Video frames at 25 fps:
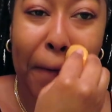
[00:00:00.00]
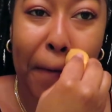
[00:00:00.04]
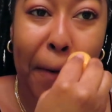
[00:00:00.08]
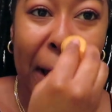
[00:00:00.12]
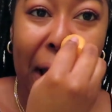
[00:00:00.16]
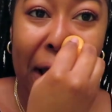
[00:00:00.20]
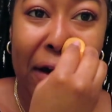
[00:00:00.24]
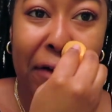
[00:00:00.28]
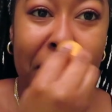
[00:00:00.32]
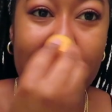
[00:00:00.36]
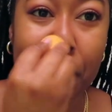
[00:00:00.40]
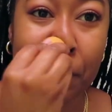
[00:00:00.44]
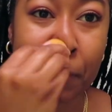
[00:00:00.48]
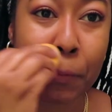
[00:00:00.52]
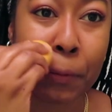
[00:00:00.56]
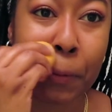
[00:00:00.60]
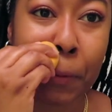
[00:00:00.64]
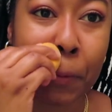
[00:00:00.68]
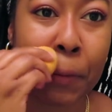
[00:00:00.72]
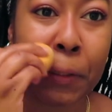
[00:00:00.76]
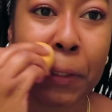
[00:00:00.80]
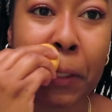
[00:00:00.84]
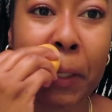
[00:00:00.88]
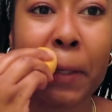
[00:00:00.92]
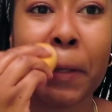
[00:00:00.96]
I have
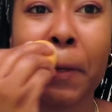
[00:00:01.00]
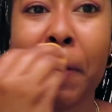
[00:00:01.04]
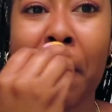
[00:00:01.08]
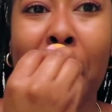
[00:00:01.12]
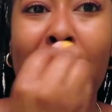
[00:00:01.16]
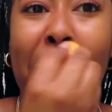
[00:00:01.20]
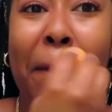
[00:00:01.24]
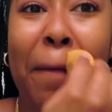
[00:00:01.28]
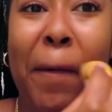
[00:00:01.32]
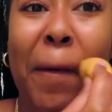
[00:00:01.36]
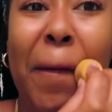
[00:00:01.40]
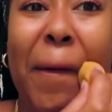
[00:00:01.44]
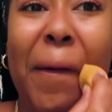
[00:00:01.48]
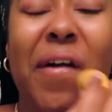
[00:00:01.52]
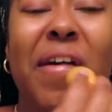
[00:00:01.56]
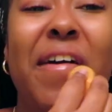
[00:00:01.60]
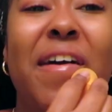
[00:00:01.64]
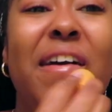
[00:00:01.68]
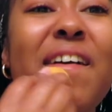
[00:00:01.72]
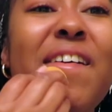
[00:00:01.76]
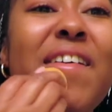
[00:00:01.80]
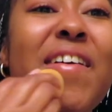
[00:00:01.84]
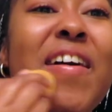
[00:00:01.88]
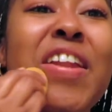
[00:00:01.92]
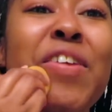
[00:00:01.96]
something to talk about.
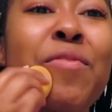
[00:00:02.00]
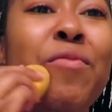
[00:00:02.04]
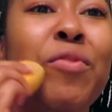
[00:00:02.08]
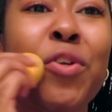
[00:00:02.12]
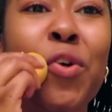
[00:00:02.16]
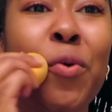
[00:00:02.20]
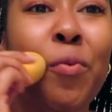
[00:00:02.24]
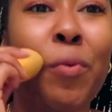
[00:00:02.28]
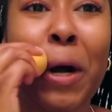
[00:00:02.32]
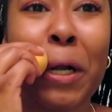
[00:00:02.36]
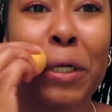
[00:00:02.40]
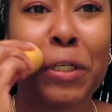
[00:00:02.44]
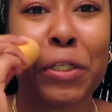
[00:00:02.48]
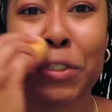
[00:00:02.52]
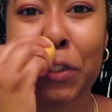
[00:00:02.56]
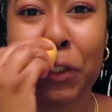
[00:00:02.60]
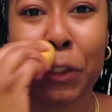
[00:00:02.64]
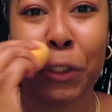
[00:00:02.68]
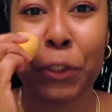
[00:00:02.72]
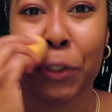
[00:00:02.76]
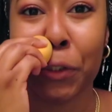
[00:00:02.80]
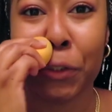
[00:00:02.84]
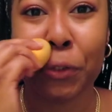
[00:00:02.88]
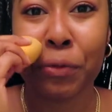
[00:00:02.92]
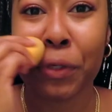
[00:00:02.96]
Anyone who watches
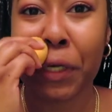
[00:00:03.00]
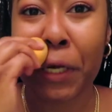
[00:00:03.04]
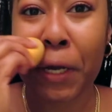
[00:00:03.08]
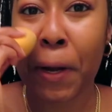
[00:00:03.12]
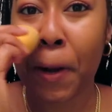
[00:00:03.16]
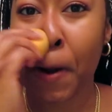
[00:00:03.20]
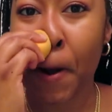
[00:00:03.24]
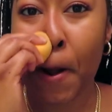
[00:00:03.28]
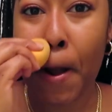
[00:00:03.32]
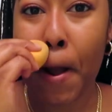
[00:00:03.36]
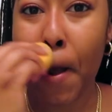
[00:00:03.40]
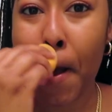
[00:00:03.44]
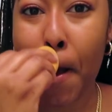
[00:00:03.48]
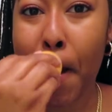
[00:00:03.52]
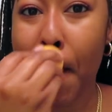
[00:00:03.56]
You here,